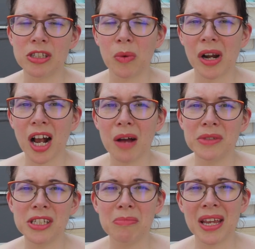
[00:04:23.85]
So when it
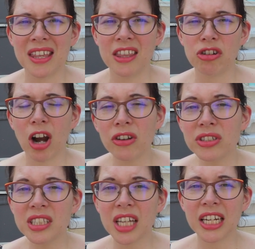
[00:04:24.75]
comes to making the
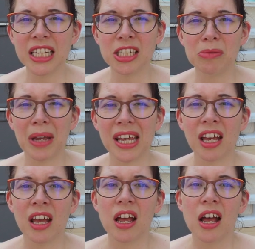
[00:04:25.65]
trousers that I need to make,